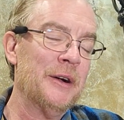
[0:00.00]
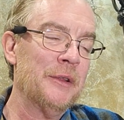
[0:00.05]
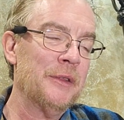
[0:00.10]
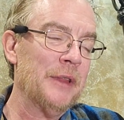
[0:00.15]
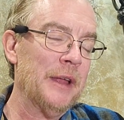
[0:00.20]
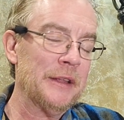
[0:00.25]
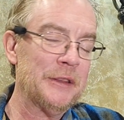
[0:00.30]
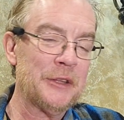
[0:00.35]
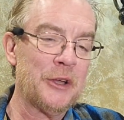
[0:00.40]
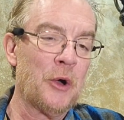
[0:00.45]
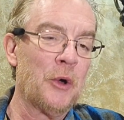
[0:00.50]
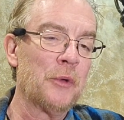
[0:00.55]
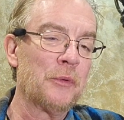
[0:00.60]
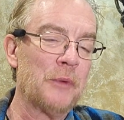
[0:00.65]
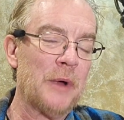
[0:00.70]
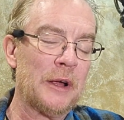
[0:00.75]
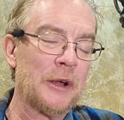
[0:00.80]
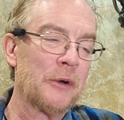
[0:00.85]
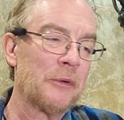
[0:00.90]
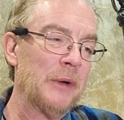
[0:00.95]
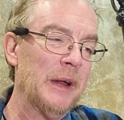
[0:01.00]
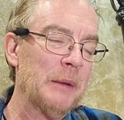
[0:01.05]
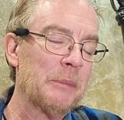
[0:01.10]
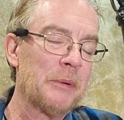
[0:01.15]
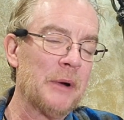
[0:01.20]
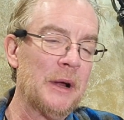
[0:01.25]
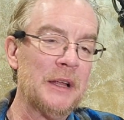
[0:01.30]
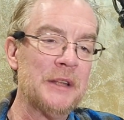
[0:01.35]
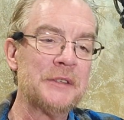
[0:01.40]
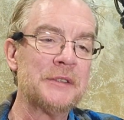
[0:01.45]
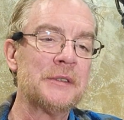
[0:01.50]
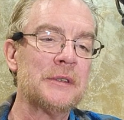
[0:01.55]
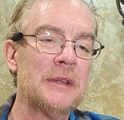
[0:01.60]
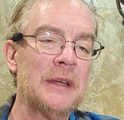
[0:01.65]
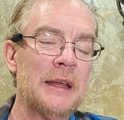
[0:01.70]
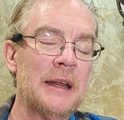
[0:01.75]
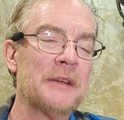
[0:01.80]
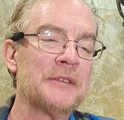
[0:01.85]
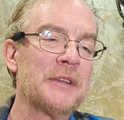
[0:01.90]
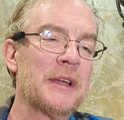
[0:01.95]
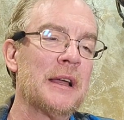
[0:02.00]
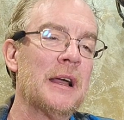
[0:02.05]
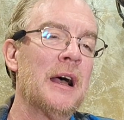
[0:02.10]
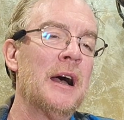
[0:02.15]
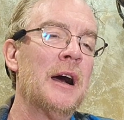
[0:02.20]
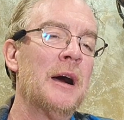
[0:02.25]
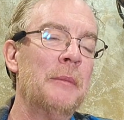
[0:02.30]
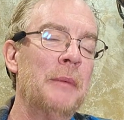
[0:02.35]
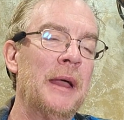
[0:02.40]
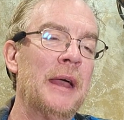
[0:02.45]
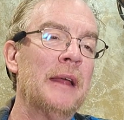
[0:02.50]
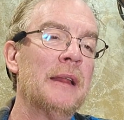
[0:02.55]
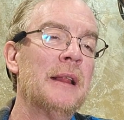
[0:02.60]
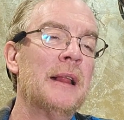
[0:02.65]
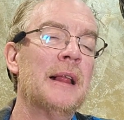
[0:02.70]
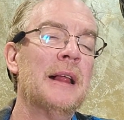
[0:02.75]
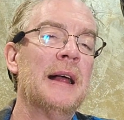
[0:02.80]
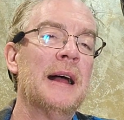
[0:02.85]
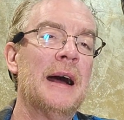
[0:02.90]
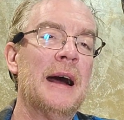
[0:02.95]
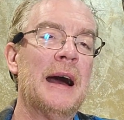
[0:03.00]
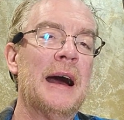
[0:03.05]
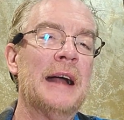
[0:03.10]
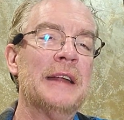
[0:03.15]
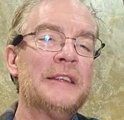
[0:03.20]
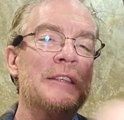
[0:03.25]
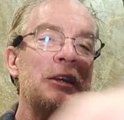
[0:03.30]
like the Golden Record reprints. And I was like, oh, man, I